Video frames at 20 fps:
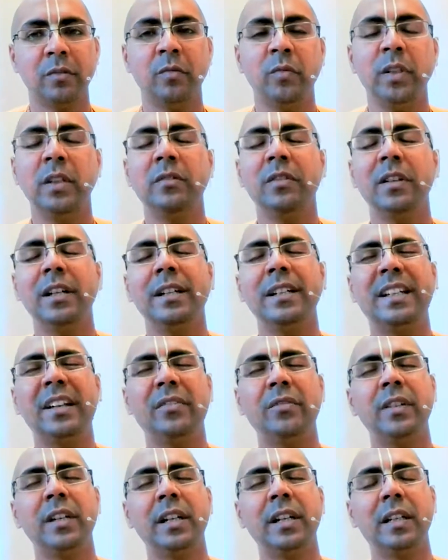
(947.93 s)
We will
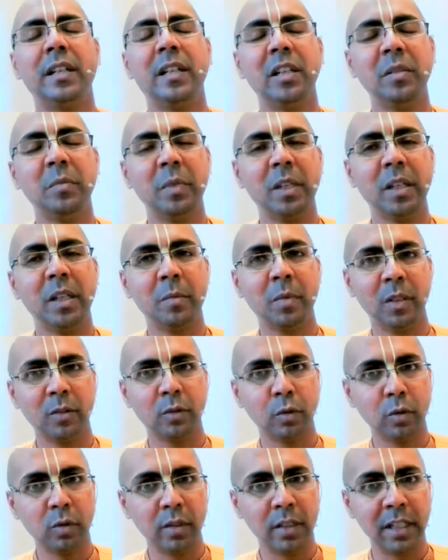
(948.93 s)
definitely be able
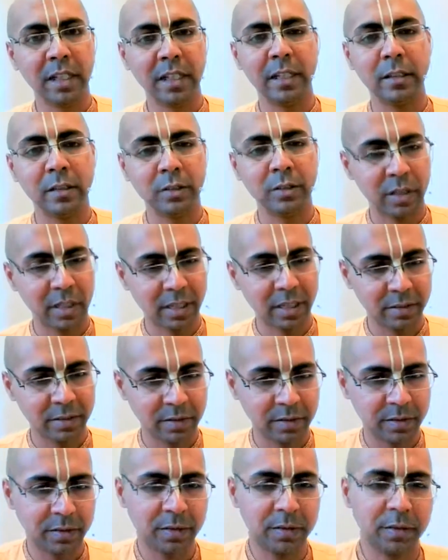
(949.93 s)
to kill
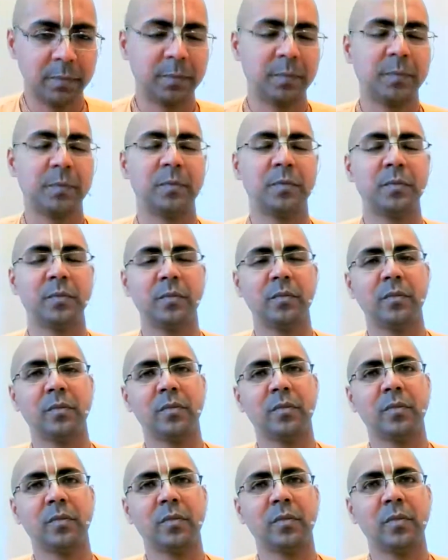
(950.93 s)
Jarasandha."
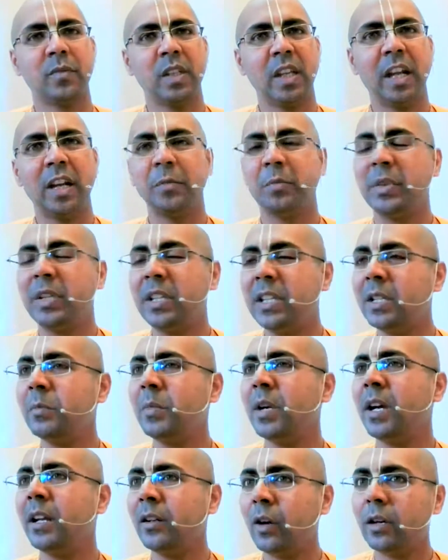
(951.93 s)
And
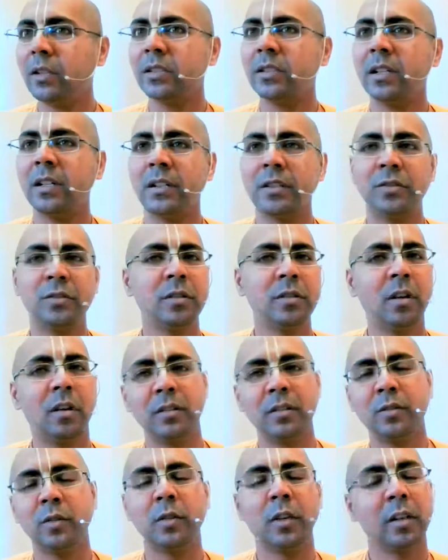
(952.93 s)
Bhima and Arjuna
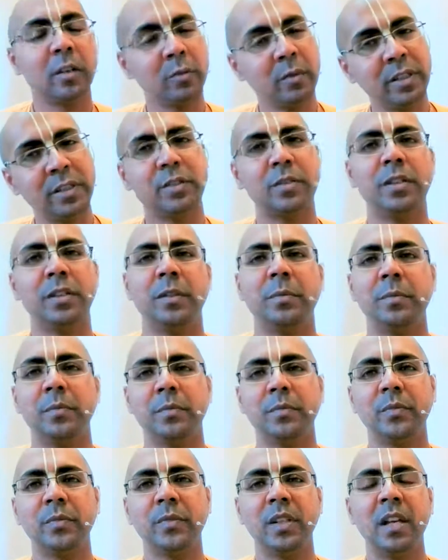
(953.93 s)
also convinced him.
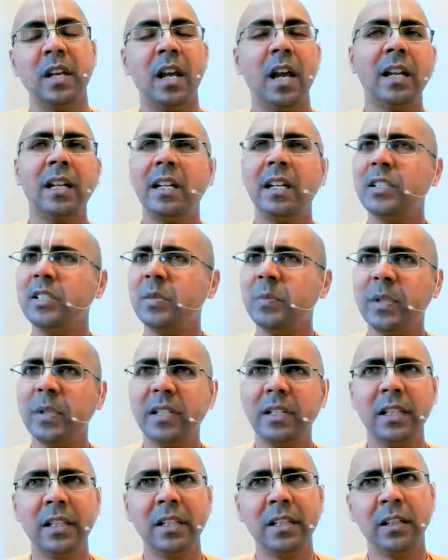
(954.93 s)
And
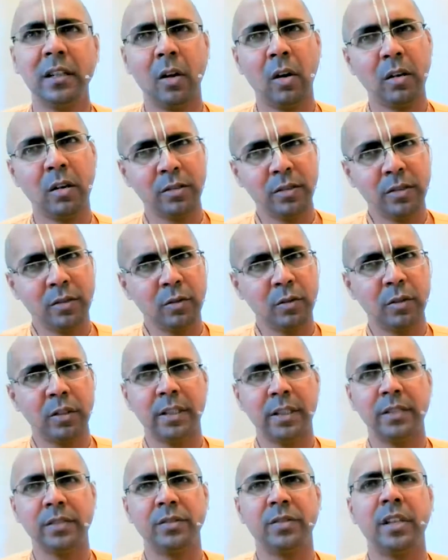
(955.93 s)
ultimately, the long
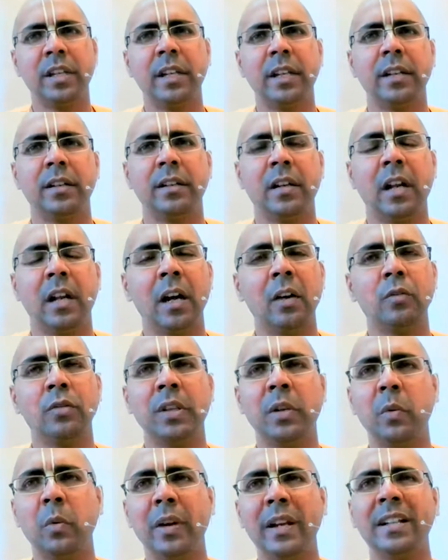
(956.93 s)
story is there how
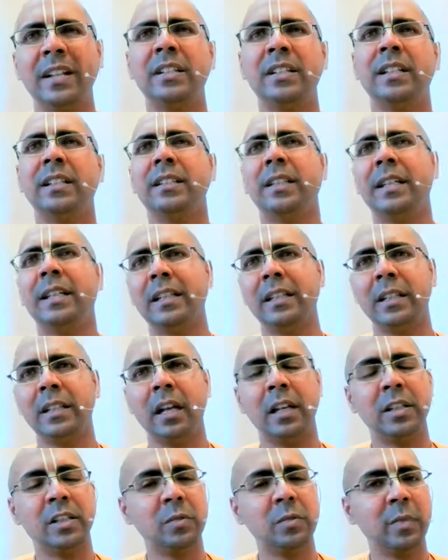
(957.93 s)
they went, and then
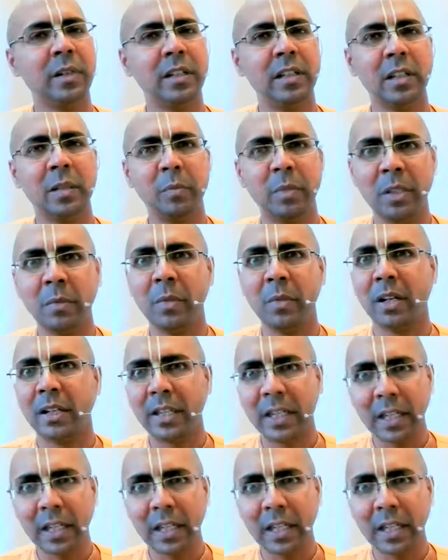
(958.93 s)
ultimately Bhima